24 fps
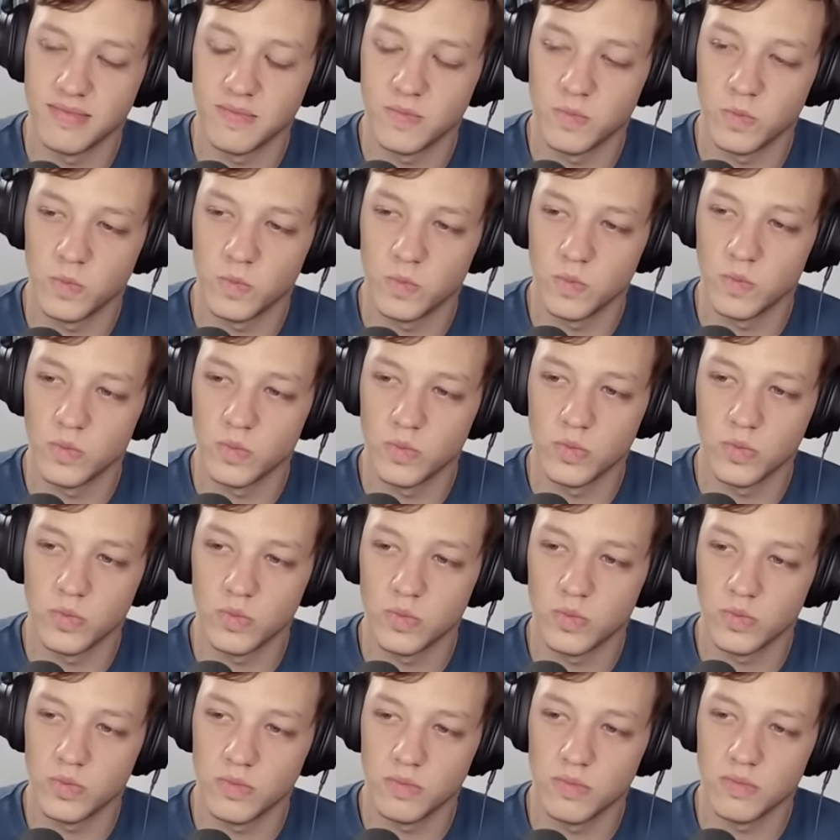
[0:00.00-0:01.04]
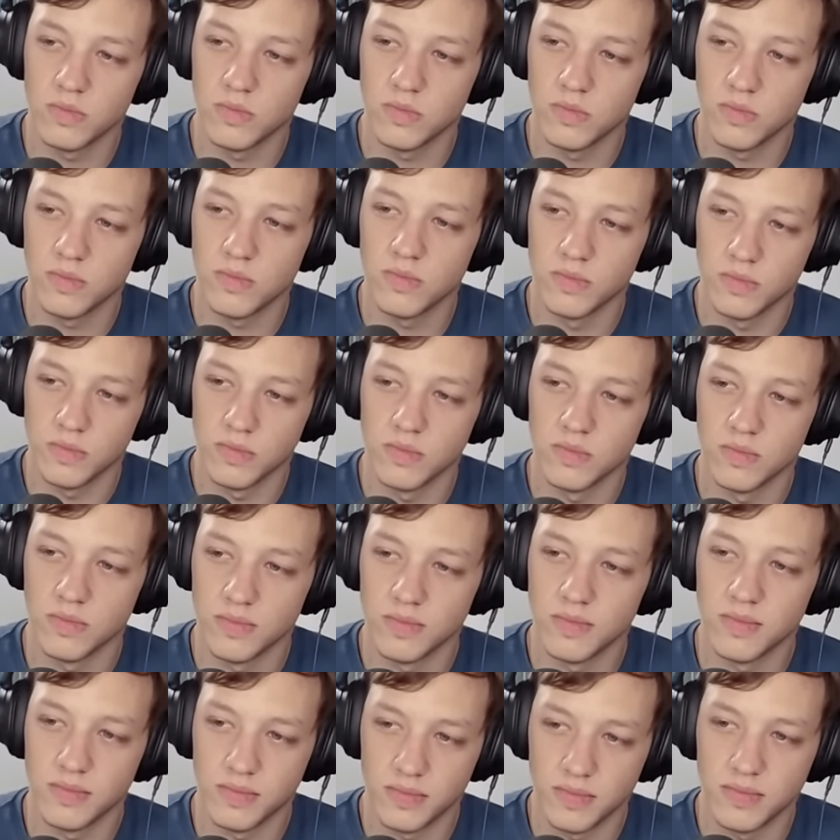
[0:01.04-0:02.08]

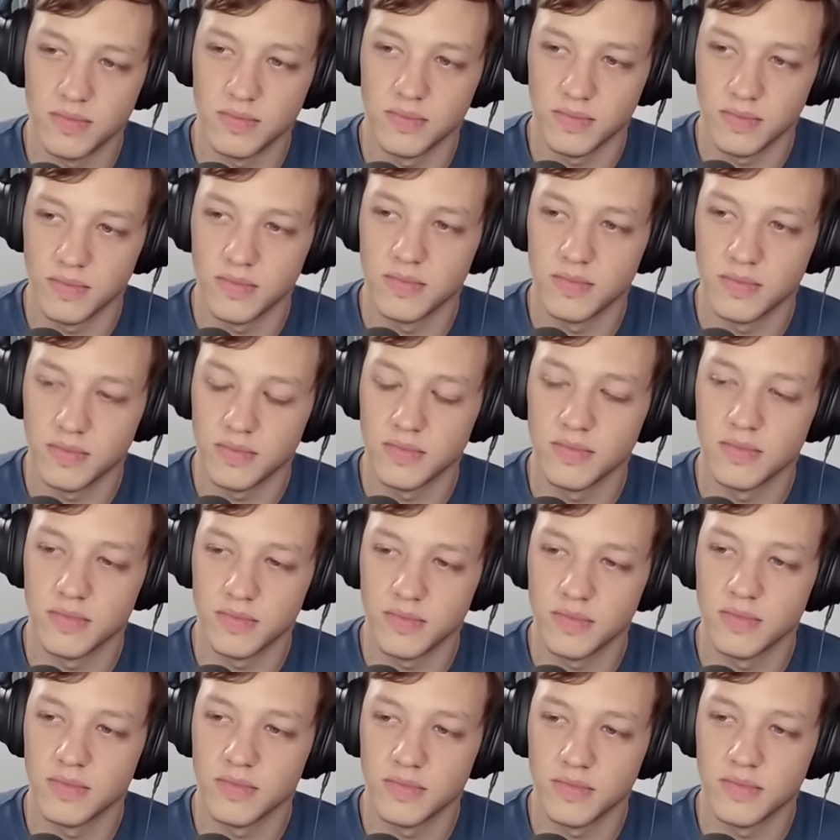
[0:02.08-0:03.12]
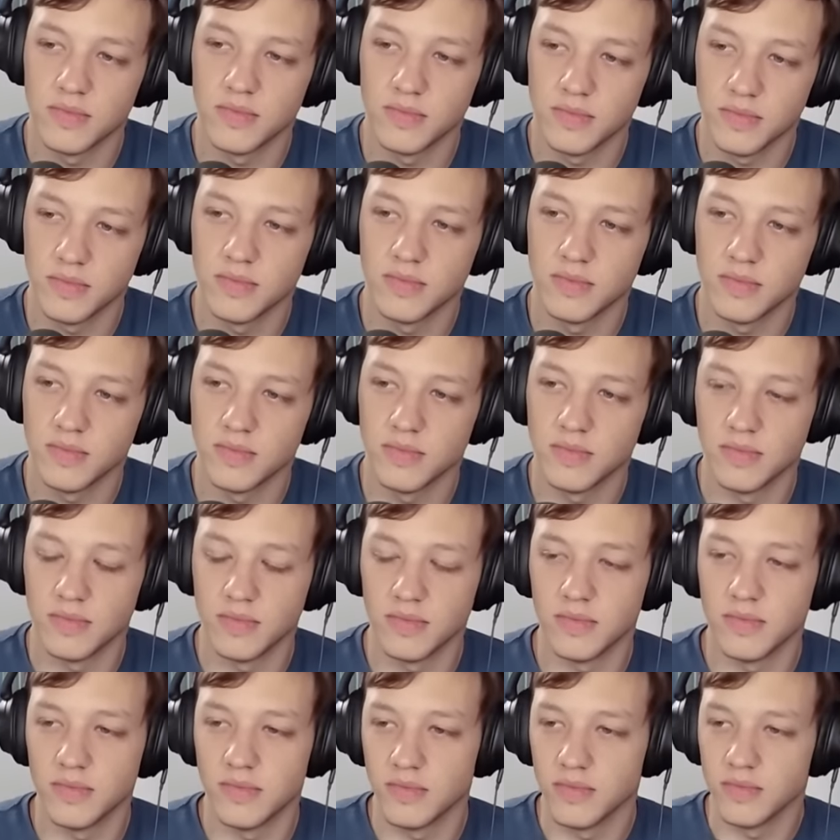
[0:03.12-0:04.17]

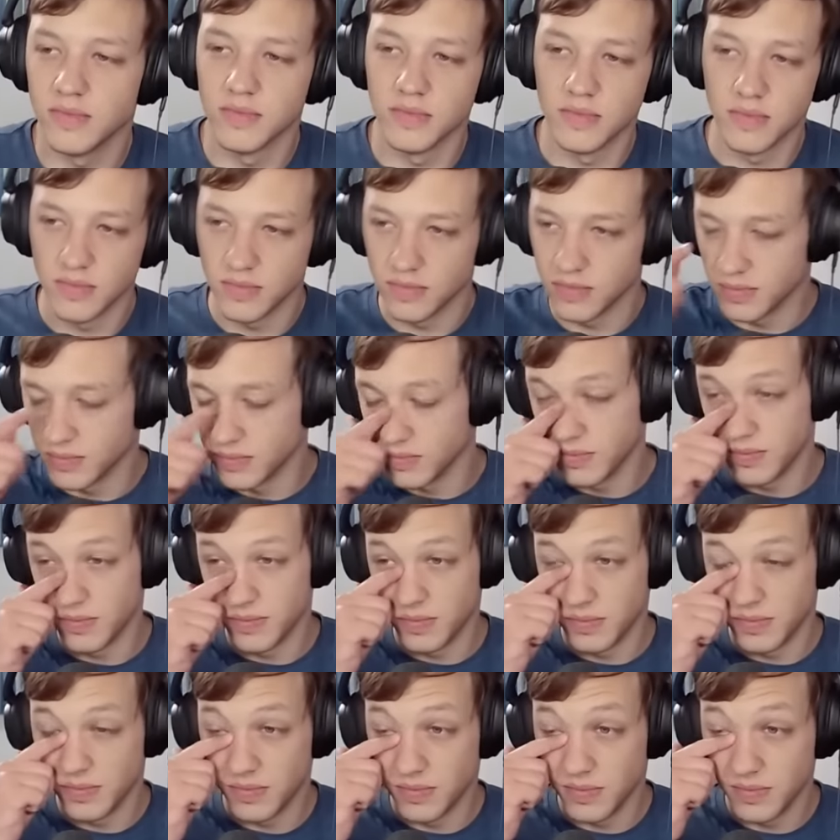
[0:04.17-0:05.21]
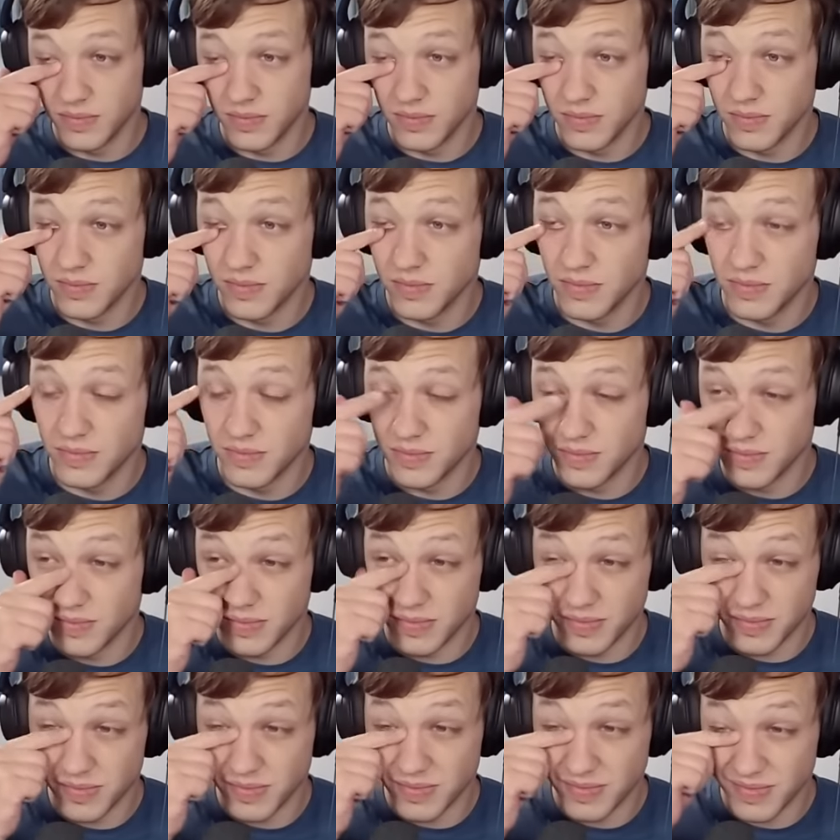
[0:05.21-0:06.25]

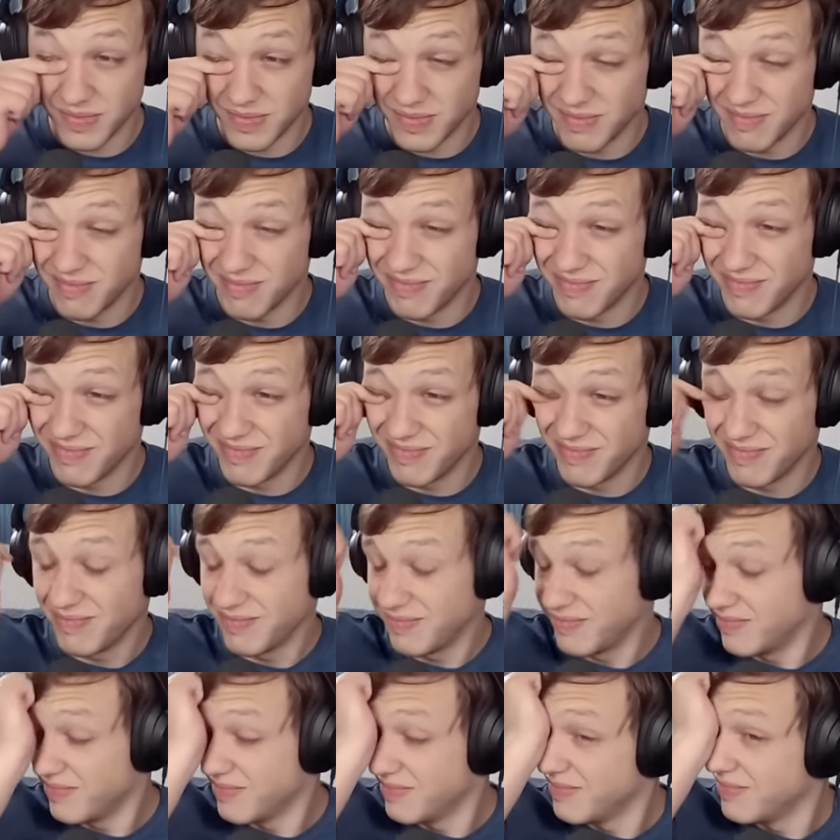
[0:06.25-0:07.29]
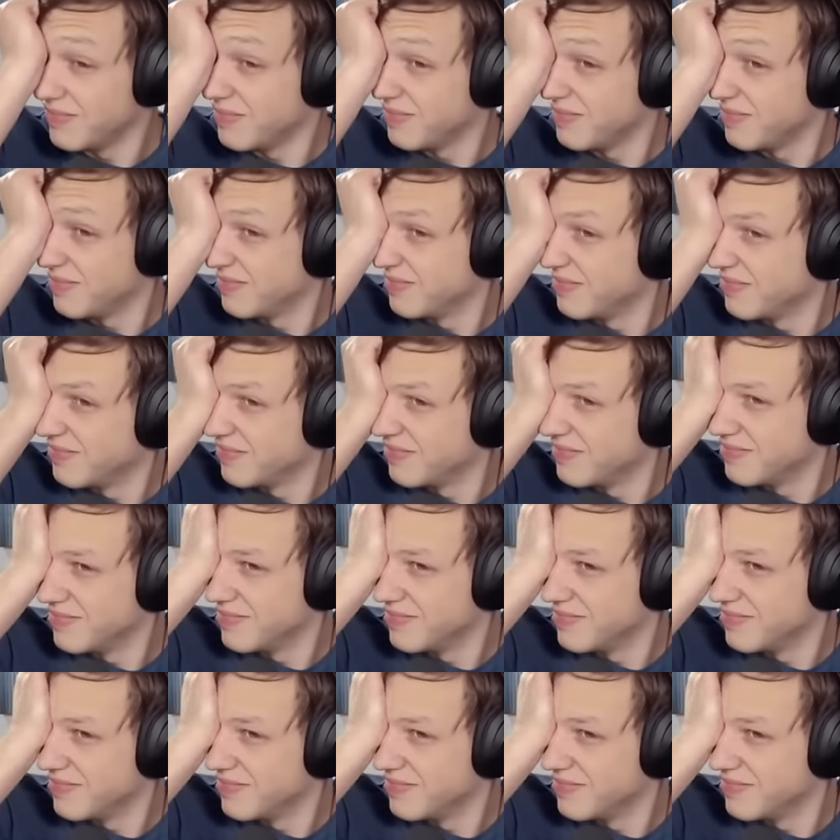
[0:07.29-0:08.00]
No words are spoken by the person on screen.